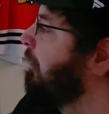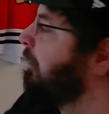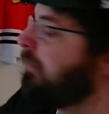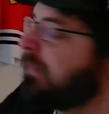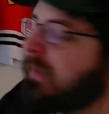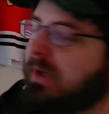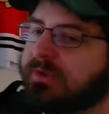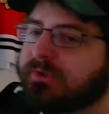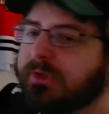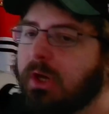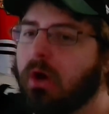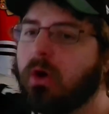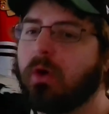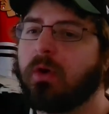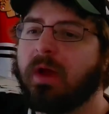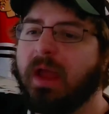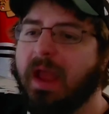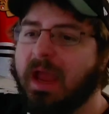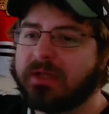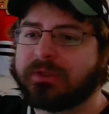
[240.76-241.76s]
So
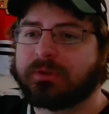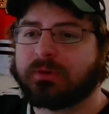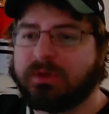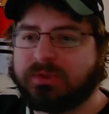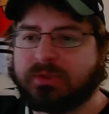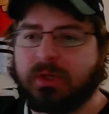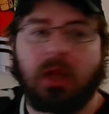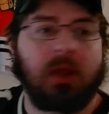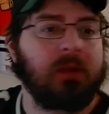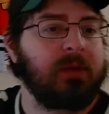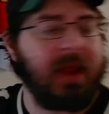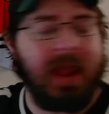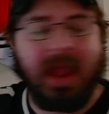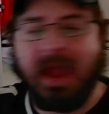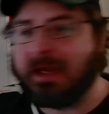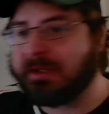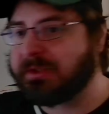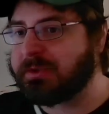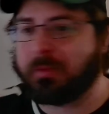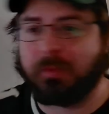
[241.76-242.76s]
as a result,
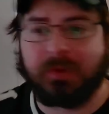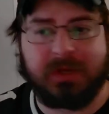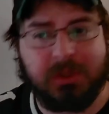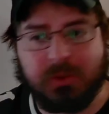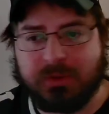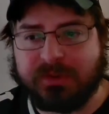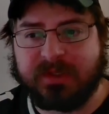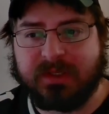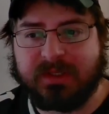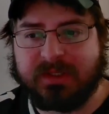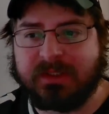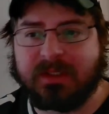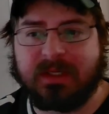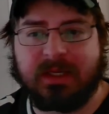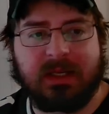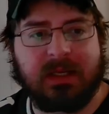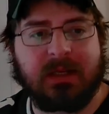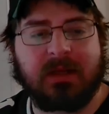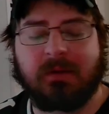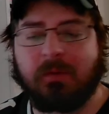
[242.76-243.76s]
as we usually
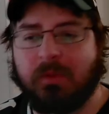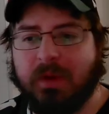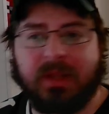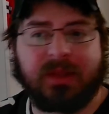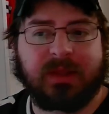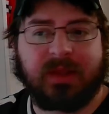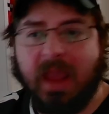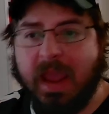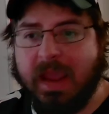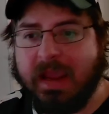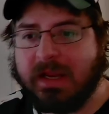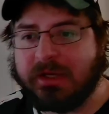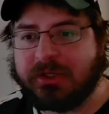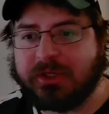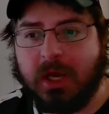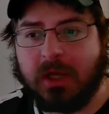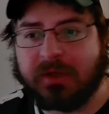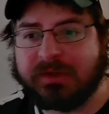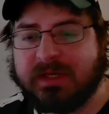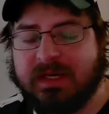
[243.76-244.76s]
see with KHL
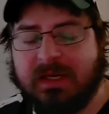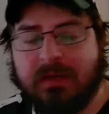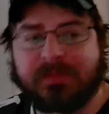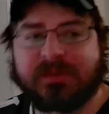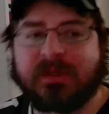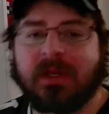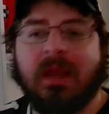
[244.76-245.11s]
teams,